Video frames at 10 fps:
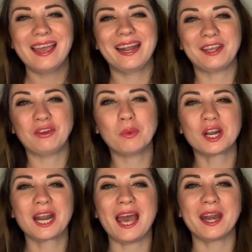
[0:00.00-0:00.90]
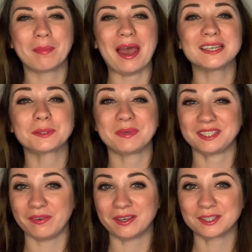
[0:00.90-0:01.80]
And if you want to learn about a
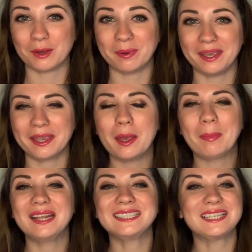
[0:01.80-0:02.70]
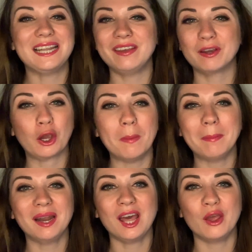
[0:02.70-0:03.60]
specific topic, please leave a comment
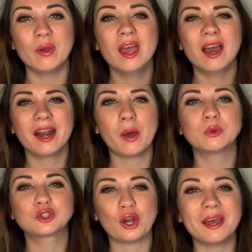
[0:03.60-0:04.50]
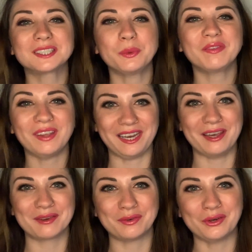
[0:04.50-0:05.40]
below and I will try to do a
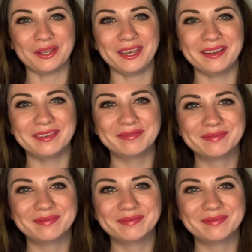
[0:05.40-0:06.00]
video for you.